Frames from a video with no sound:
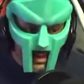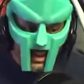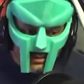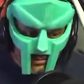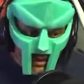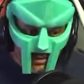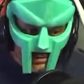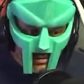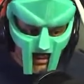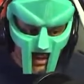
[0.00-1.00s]
The attacker
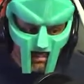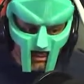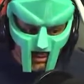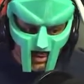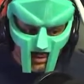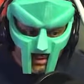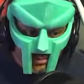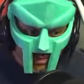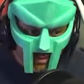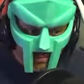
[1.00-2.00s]
sends a malicious
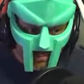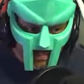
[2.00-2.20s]
email